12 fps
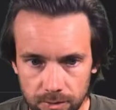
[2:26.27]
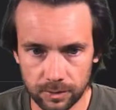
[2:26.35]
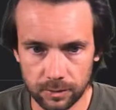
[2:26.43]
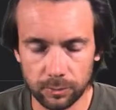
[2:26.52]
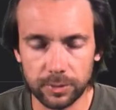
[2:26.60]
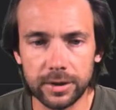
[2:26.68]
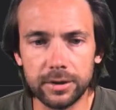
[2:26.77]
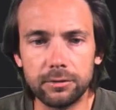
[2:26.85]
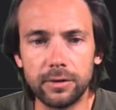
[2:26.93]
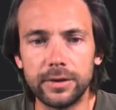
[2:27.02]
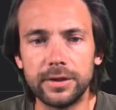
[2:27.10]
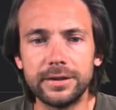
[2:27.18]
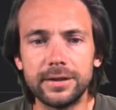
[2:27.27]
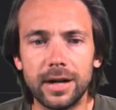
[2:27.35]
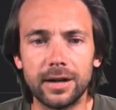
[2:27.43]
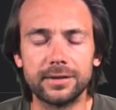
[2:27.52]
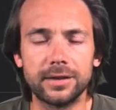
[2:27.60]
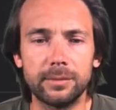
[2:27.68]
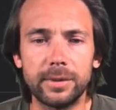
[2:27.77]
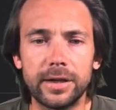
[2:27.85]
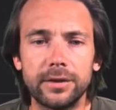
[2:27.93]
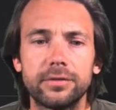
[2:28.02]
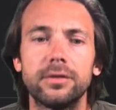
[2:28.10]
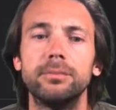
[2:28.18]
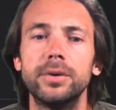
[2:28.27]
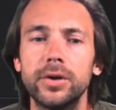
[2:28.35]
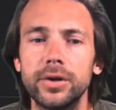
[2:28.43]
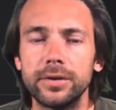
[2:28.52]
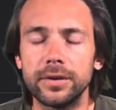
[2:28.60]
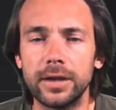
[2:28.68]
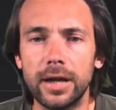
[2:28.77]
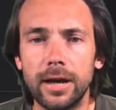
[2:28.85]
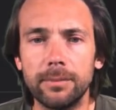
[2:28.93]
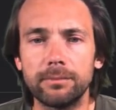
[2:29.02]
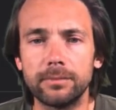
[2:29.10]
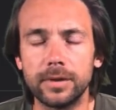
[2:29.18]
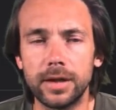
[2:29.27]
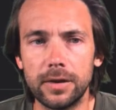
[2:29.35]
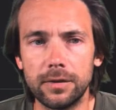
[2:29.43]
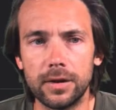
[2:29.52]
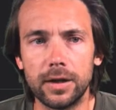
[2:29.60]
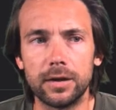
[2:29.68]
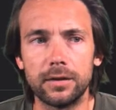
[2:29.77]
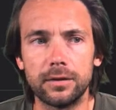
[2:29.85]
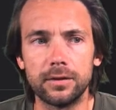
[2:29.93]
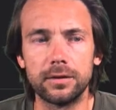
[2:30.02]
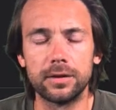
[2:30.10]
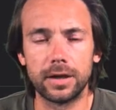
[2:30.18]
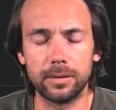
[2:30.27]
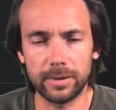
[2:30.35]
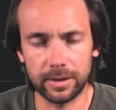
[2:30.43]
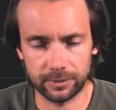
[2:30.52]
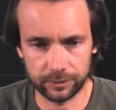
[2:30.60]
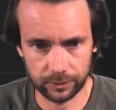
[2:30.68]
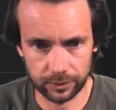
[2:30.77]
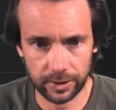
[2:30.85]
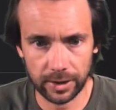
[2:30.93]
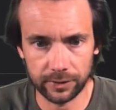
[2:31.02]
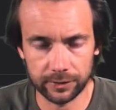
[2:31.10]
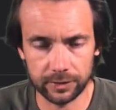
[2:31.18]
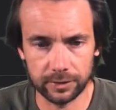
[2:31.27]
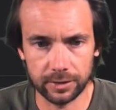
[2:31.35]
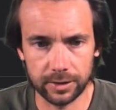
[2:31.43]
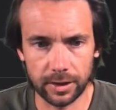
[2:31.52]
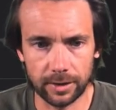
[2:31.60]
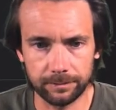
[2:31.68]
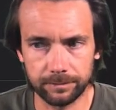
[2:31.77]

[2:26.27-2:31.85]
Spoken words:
We need to run the detox commands for building the app and then the command for testing the app.